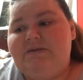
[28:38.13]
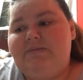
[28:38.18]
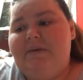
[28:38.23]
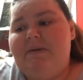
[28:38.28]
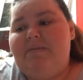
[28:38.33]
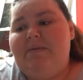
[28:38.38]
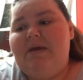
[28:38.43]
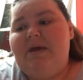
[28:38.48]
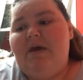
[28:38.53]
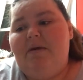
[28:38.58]

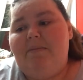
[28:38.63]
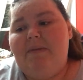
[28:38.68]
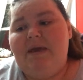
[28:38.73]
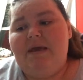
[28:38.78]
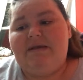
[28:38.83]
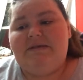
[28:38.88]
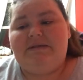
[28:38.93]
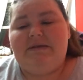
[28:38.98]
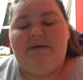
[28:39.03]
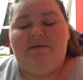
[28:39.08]
Maybe I'll
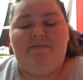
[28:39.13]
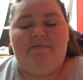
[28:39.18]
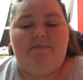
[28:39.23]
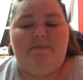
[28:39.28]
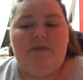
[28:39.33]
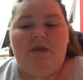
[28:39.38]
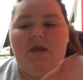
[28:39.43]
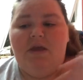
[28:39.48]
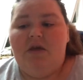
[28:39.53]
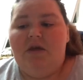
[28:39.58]
make some
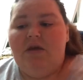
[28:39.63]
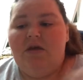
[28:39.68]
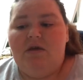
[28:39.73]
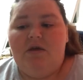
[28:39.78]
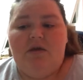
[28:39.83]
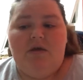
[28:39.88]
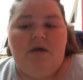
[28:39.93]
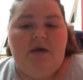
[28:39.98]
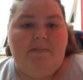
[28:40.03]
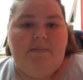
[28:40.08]

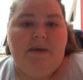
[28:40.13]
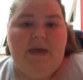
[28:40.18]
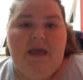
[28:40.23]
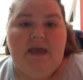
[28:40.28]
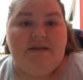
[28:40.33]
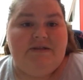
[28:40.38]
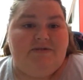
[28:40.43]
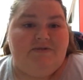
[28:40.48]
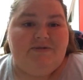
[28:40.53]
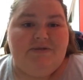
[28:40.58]

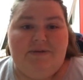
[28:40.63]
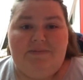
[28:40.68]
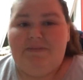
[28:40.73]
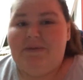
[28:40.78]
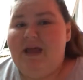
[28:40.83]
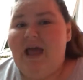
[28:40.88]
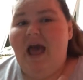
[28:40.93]
cupcakes or something.